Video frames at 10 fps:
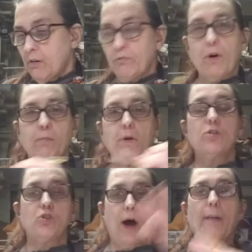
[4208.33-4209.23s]
from
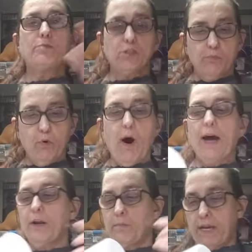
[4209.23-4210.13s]
top to
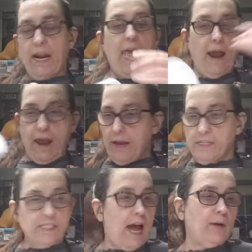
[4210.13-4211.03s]
bottom
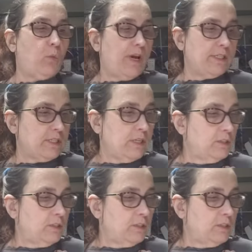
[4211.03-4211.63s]
and sideways.